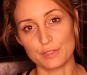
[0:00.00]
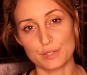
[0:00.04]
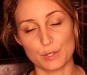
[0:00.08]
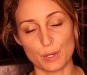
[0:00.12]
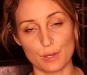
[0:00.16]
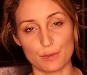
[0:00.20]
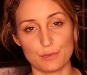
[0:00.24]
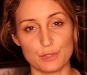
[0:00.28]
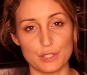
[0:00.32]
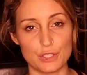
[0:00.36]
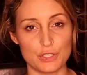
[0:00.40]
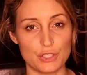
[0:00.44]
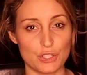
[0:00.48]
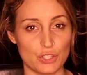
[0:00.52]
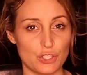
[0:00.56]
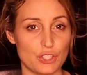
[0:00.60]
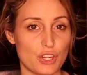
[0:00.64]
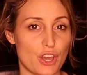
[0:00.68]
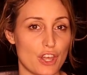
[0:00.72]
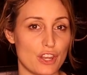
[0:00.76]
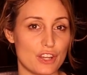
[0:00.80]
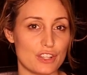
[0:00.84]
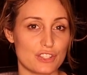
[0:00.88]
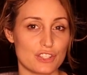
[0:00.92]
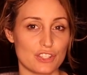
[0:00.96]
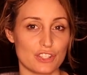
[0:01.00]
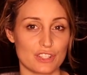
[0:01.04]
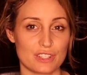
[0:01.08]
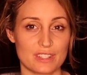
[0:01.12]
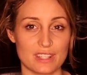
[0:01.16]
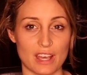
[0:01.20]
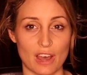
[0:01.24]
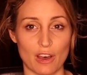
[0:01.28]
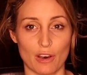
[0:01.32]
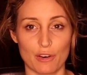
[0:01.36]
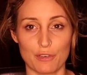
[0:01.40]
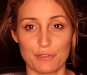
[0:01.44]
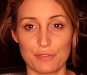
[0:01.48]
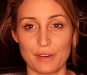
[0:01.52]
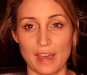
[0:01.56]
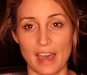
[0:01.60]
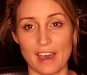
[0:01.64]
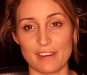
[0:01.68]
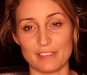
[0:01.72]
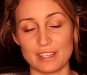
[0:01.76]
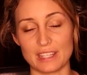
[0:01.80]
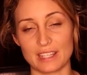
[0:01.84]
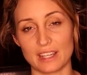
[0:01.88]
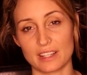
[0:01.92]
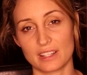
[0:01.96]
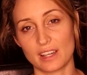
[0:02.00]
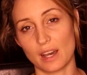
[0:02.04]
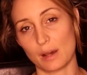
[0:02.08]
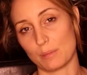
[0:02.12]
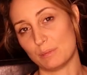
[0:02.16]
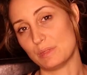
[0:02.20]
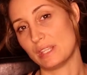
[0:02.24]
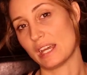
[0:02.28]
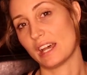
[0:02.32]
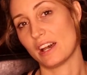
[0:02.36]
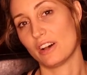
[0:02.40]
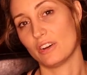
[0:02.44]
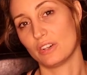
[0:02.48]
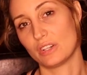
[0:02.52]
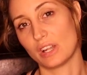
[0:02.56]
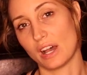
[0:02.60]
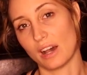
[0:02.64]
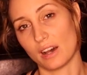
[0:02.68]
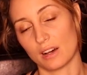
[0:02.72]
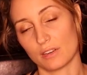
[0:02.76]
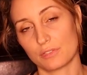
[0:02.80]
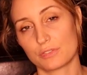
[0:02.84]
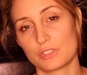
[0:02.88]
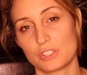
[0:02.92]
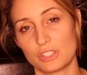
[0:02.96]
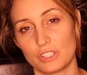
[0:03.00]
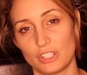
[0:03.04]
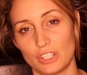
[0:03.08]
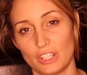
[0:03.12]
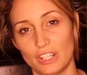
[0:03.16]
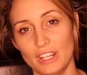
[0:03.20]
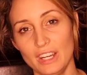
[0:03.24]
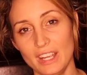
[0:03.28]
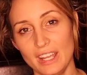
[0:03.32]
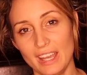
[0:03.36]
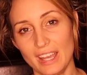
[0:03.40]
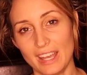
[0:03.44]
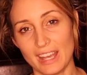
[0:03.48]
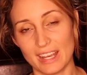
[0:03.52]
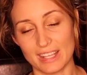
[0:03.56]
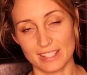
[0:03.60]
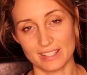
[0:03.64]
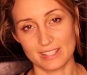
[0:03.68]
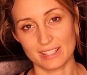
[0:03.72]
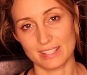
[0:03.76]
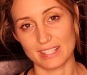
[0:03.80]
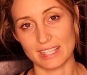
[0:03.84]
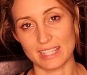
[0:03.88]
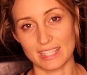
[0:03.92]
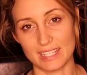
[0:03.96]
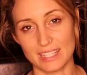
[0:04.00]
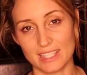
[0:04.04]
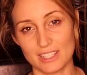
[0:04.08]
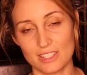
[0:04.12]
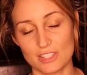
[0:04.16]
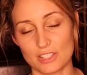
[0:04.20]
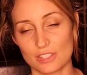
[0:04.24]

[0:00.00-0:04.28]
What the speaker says: So if you do notice yourself having a come down after a scene,